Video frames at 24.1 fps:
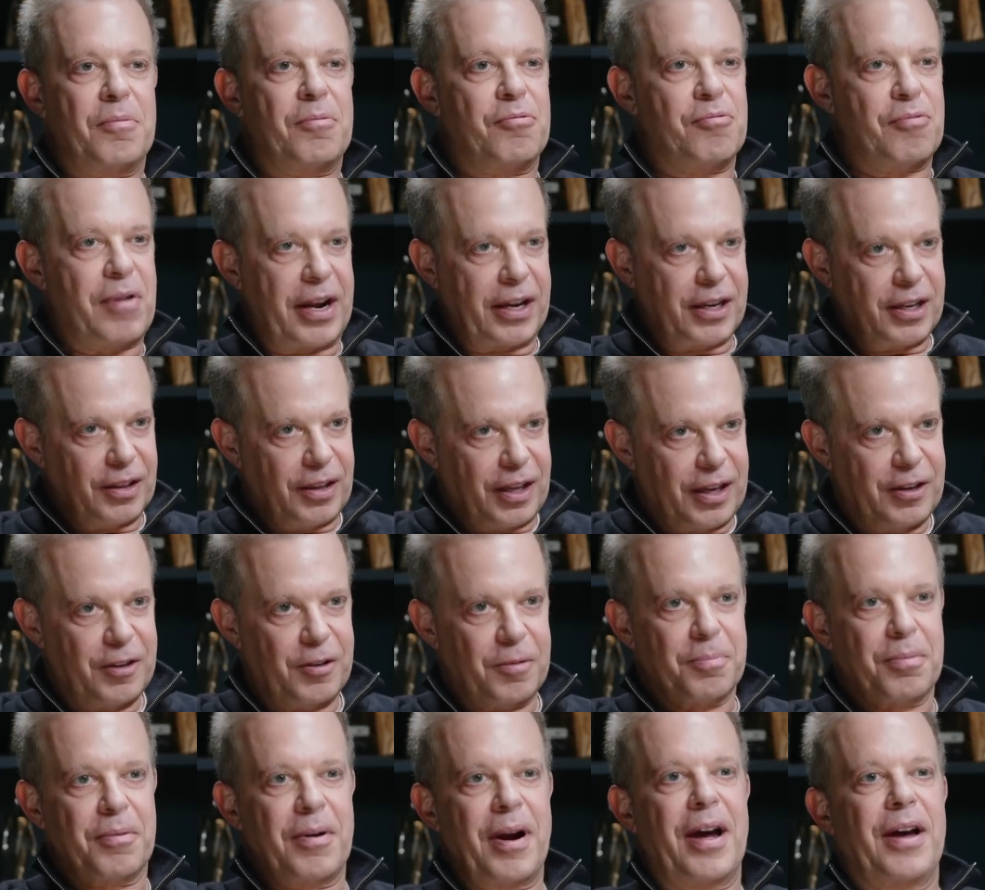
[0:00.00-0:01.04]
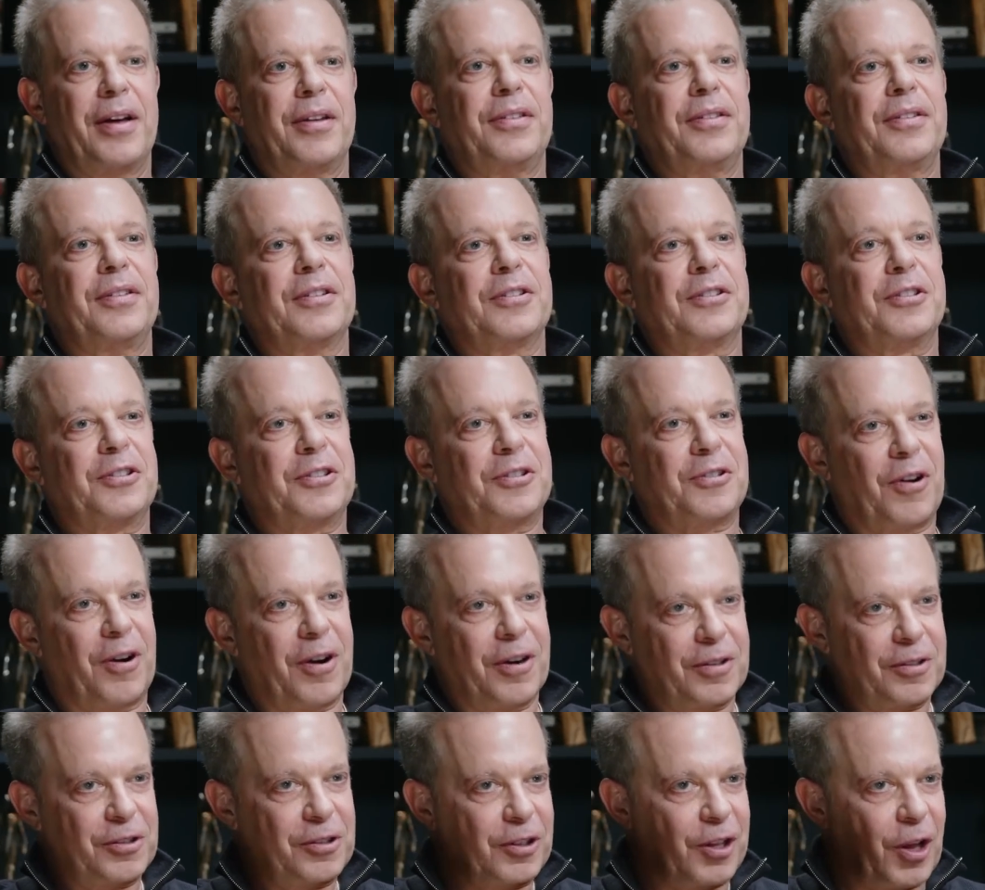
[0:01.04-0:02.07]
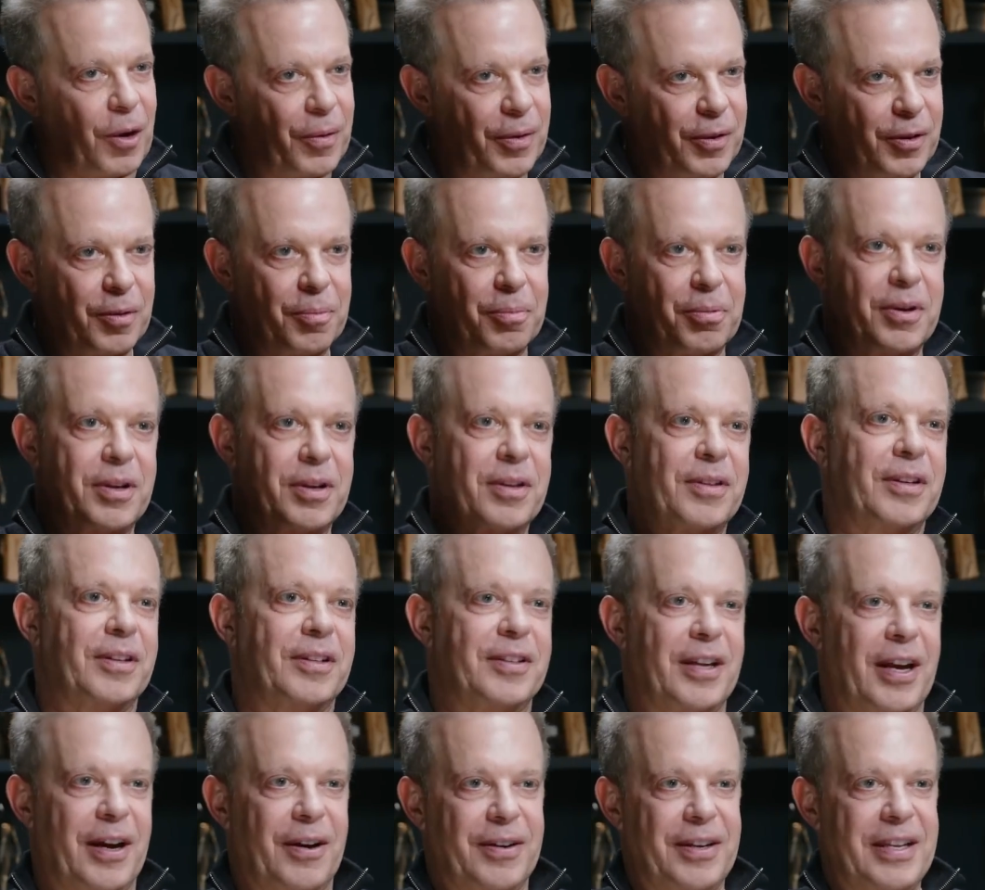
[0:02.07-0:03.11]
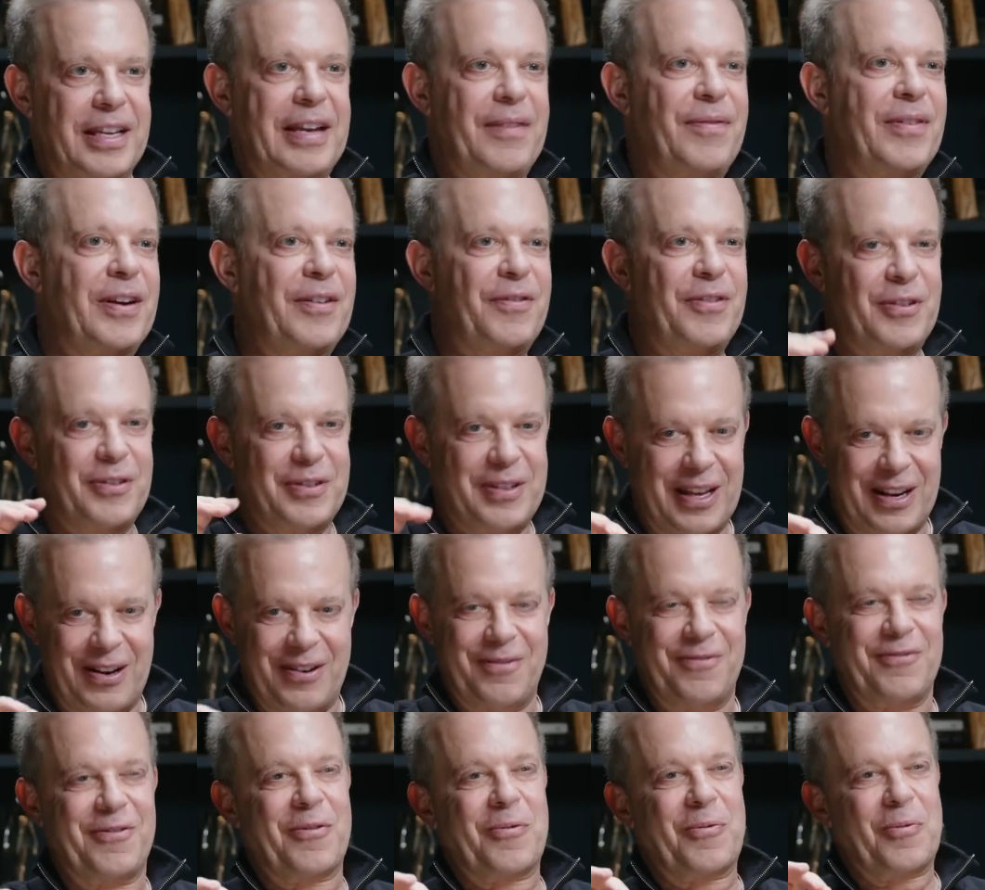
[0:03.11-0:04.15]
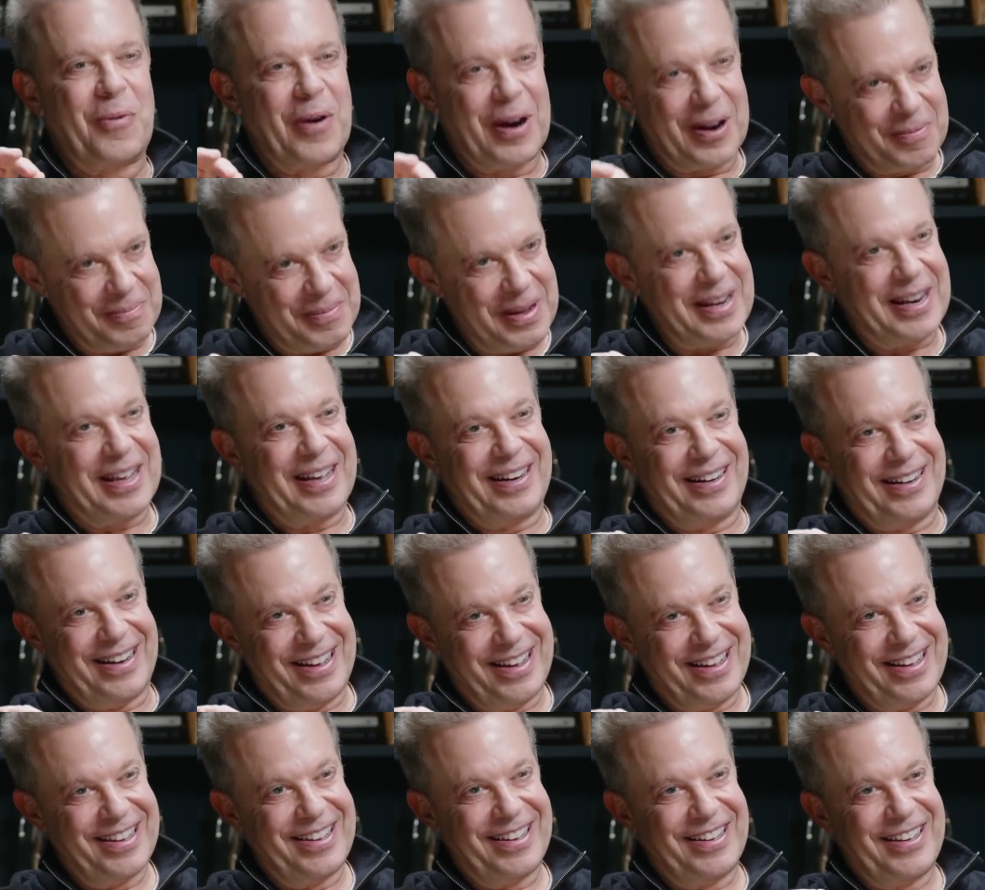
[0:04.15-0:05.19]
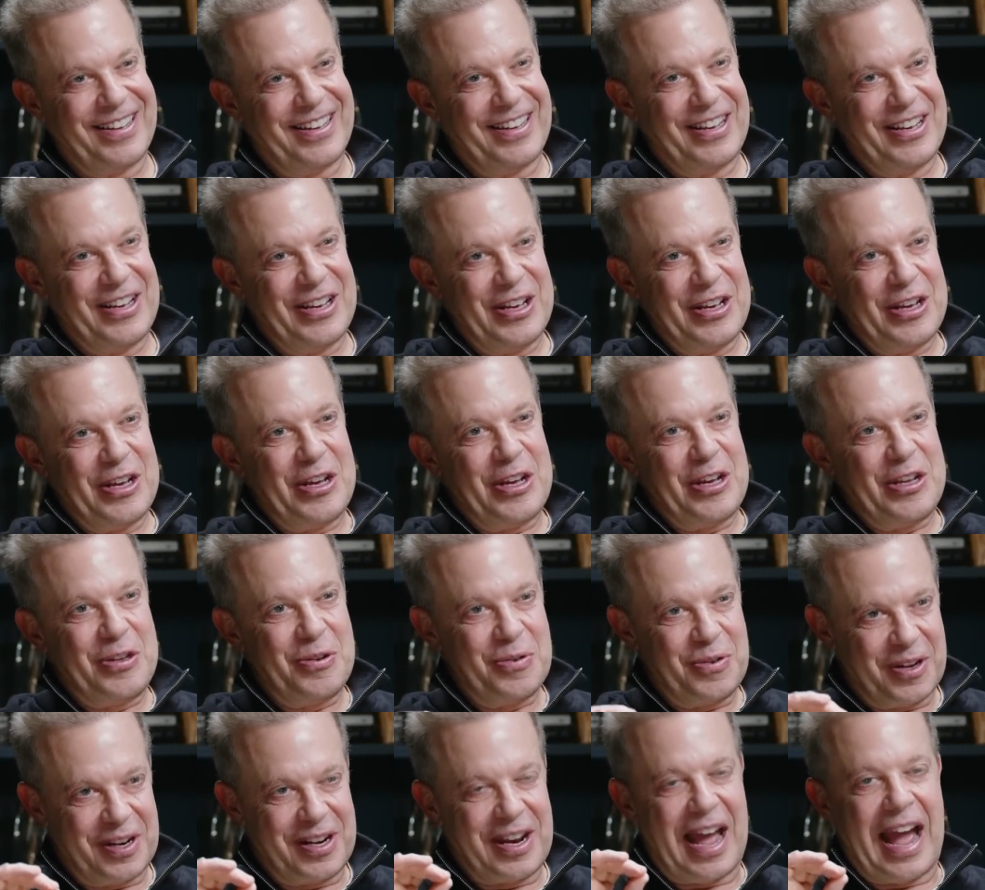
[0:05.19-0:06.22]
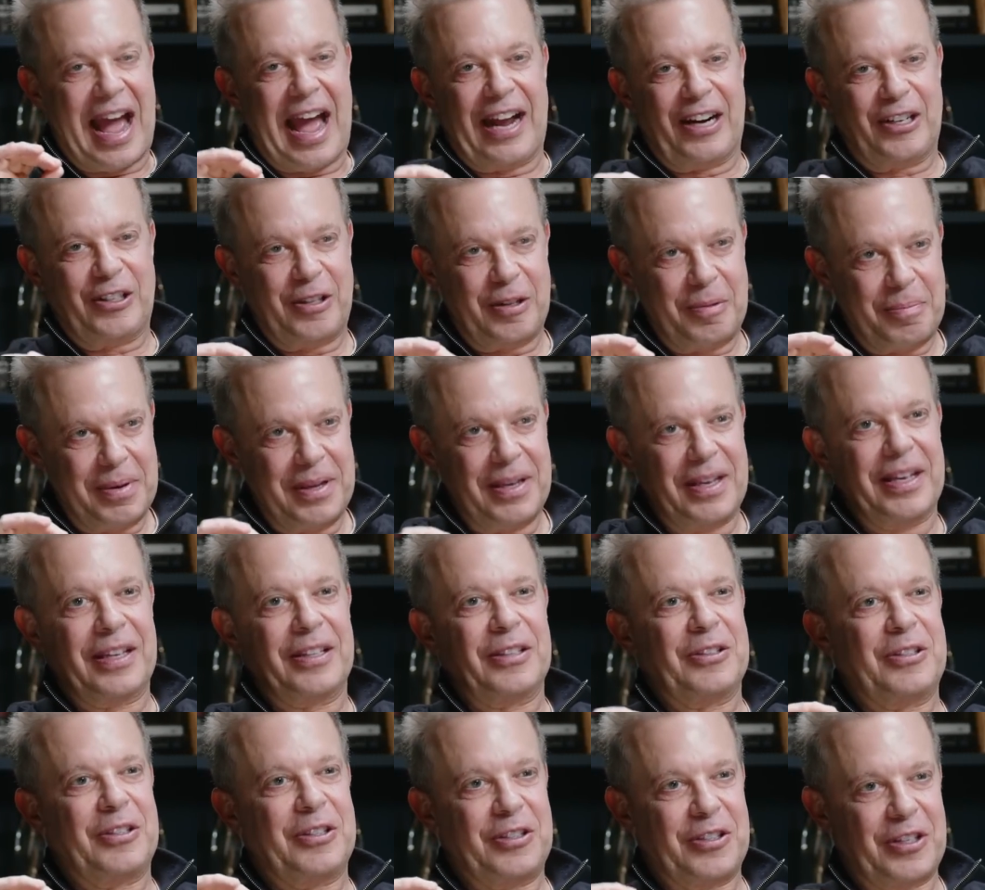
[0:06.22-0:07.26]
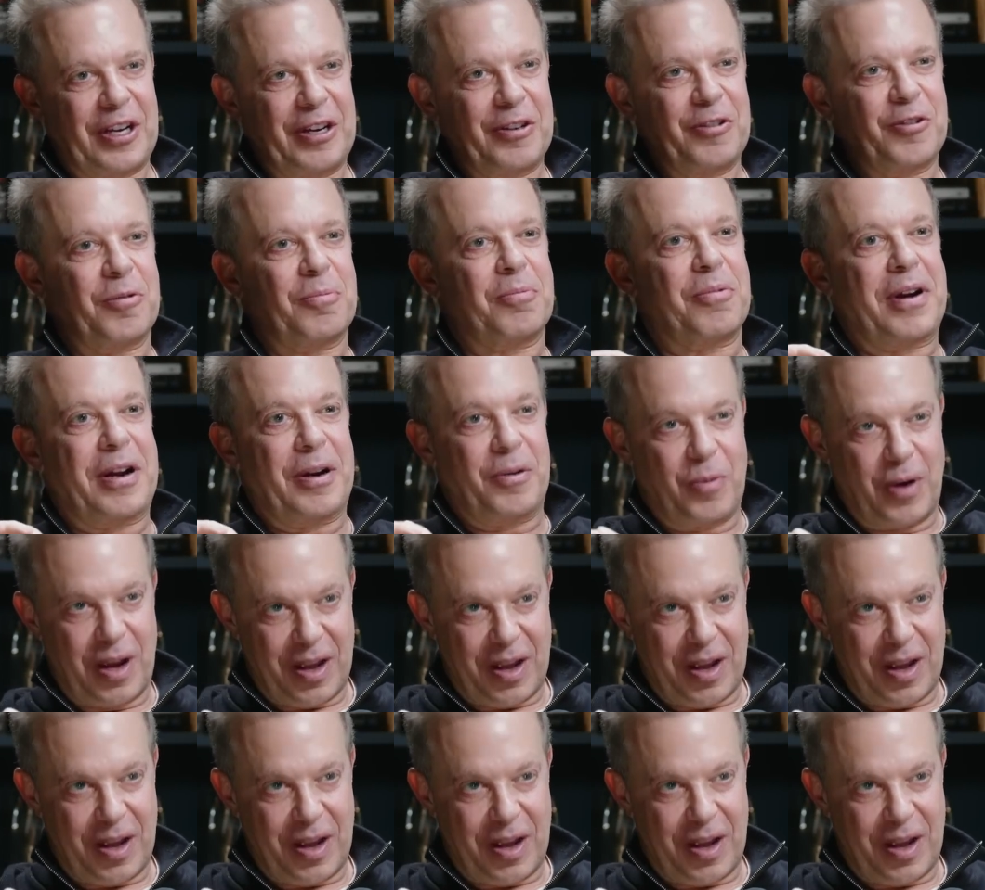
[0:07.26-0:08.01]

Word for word: regulate your breath, start slowing your breathing down, even if you did it for one mm-hmm. minute. Mm-hmm. You could actually begin to change your brain